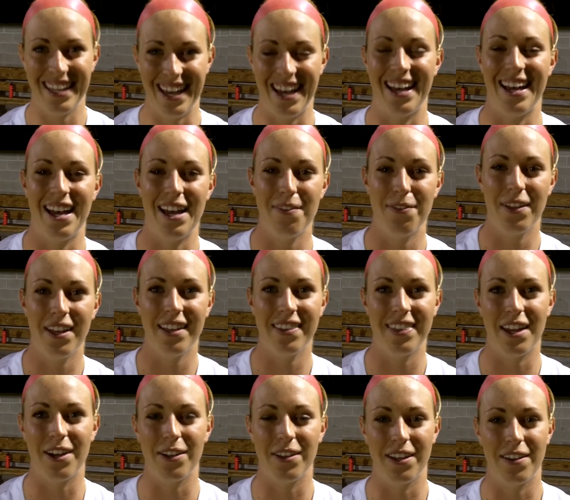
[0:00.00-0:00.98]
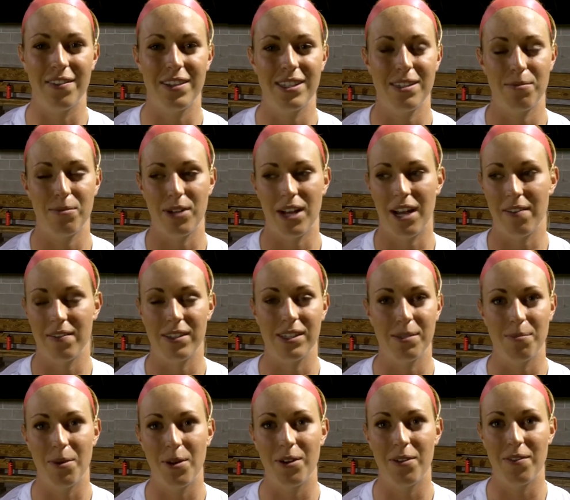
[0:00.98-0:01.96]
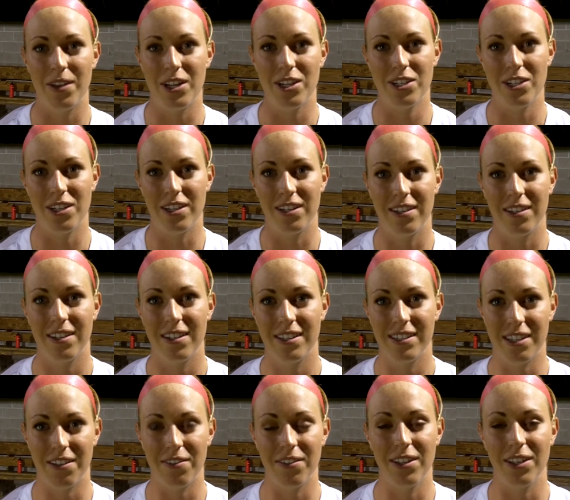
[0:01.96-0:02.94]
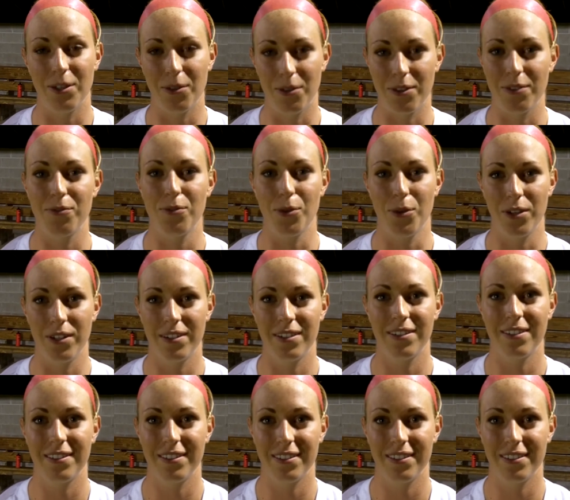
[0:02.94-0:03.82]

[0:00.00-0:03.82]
Yeah, I feel like that'll give us some drive and some motivation, definitely going forward.